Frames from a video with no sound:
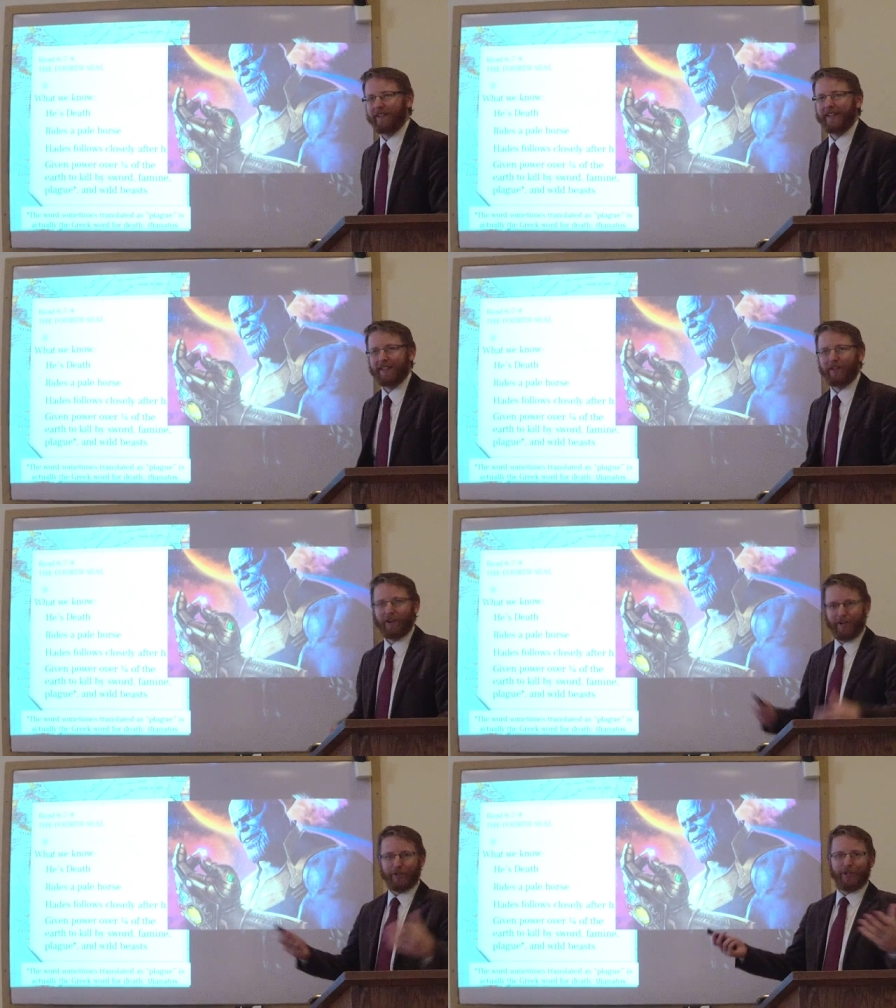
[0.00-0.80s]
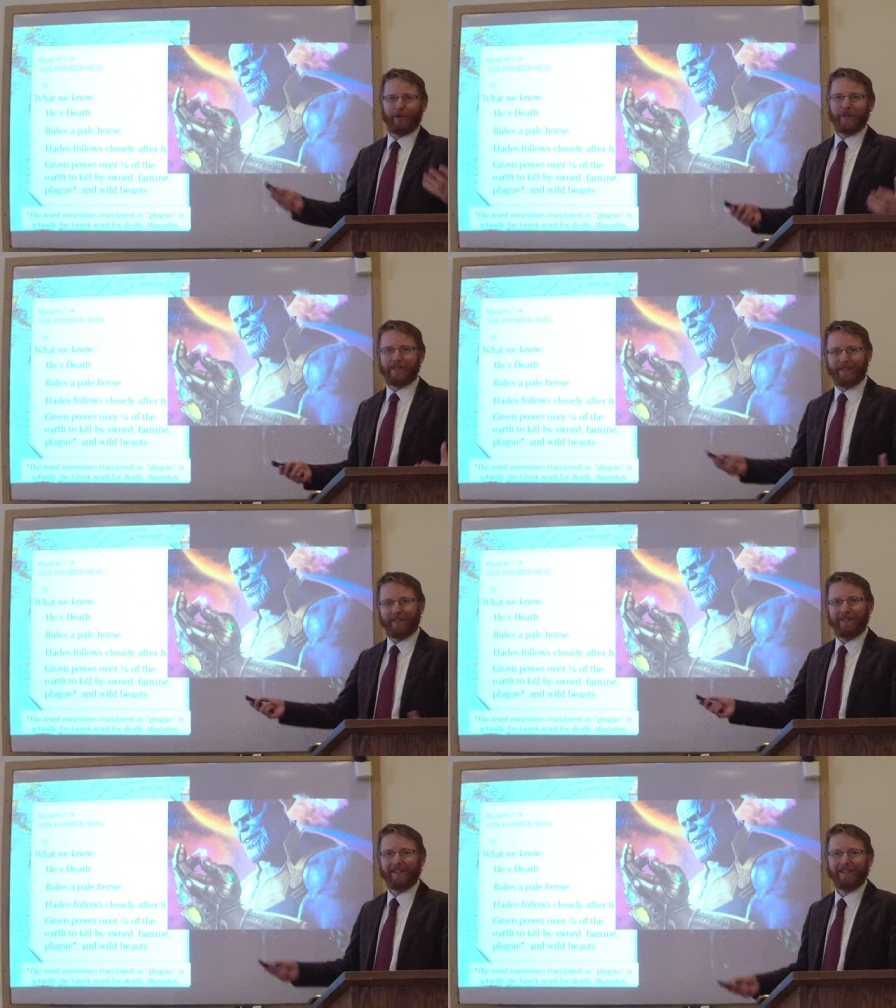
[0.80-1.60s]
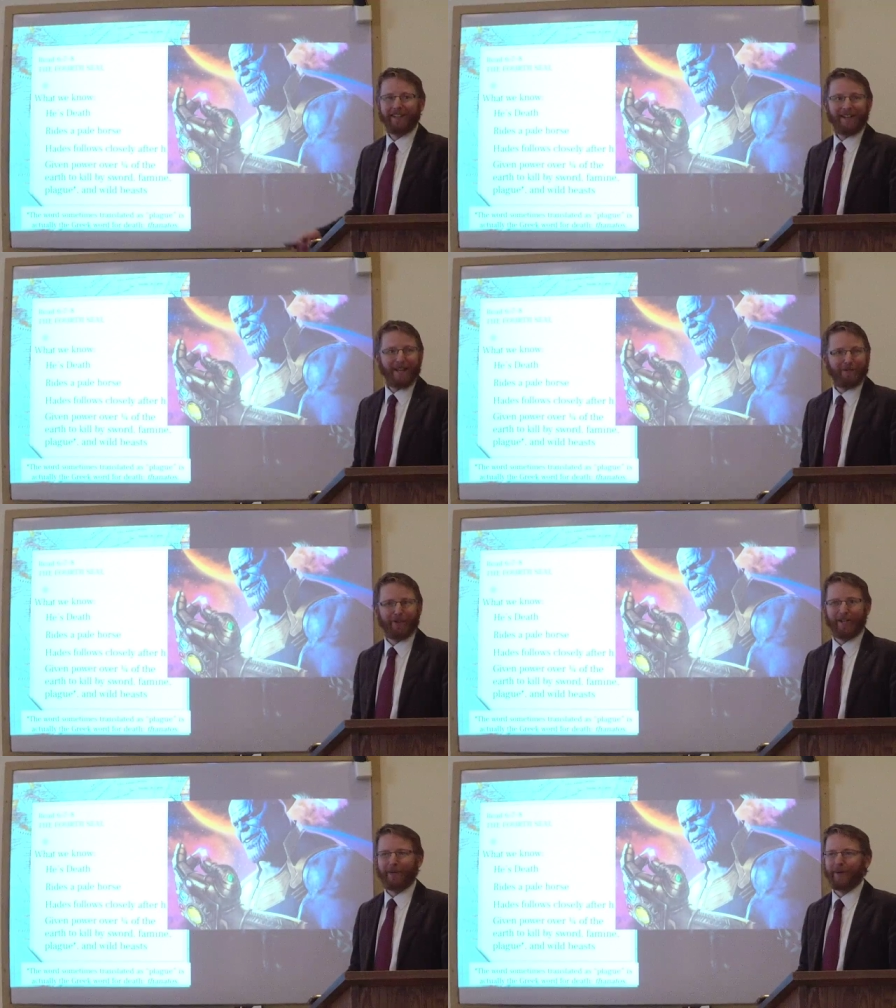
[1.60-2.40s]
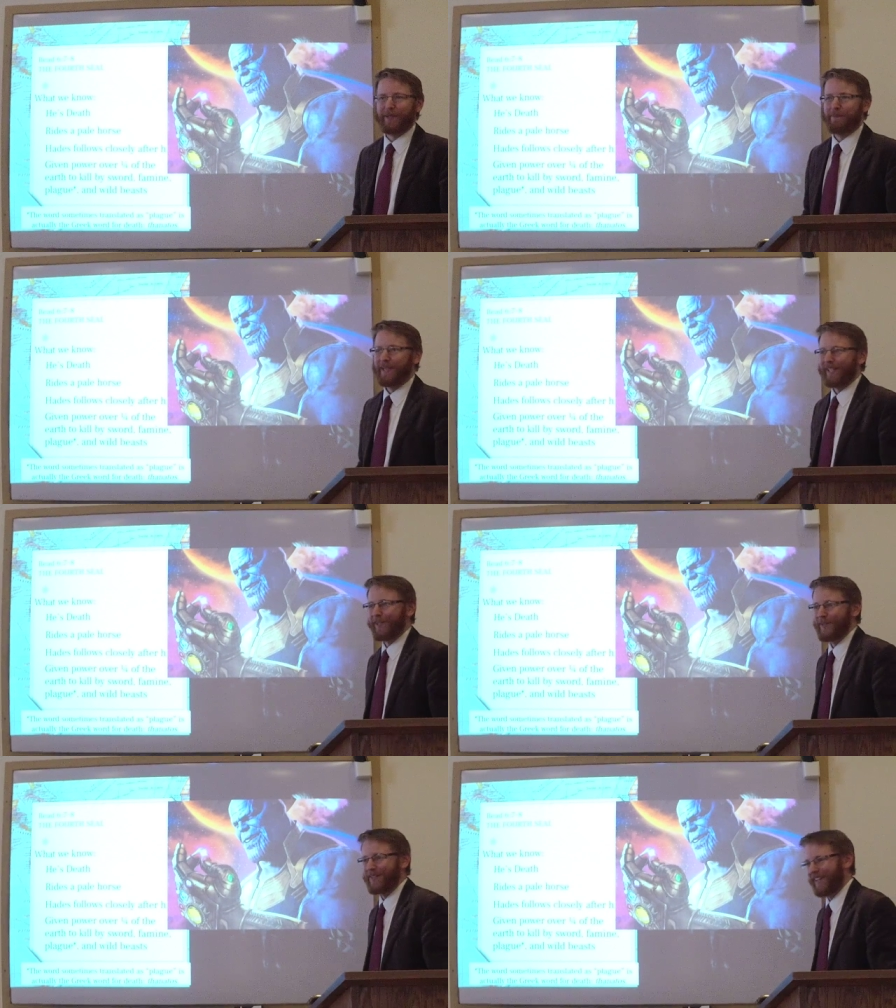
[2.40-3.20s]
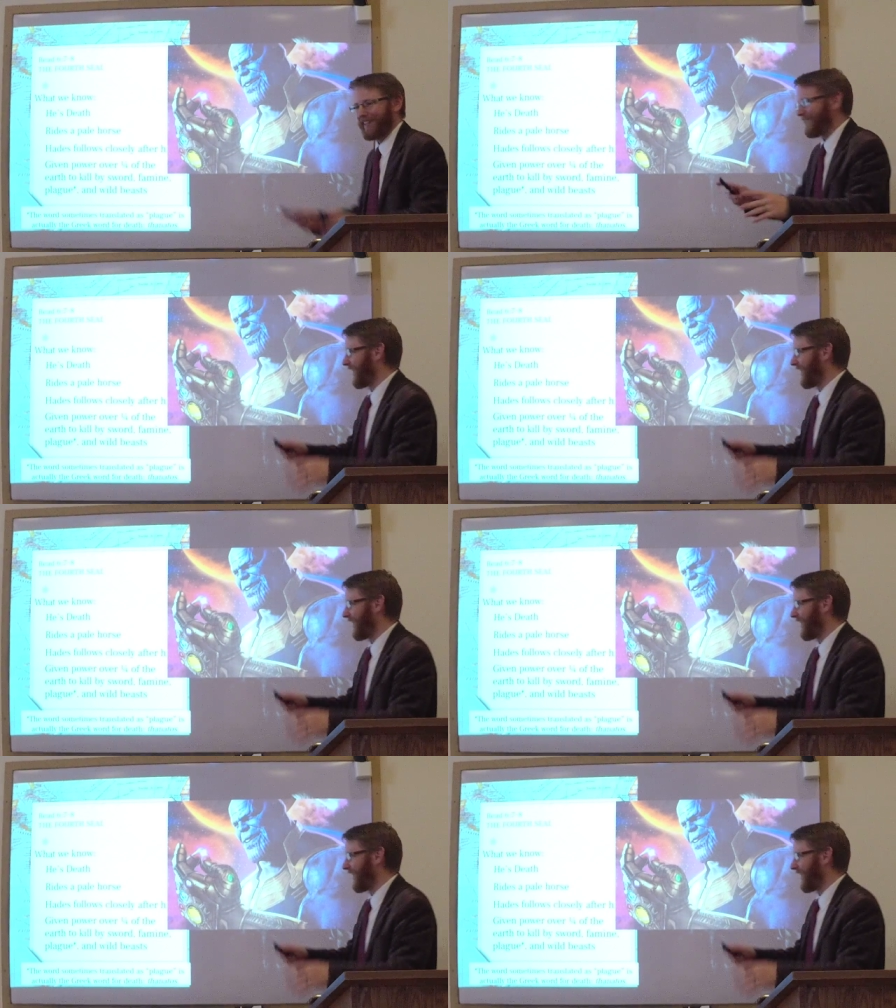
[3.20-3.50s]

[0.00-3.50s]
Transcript: Like in our culture, we still have Greek words being used. I love it.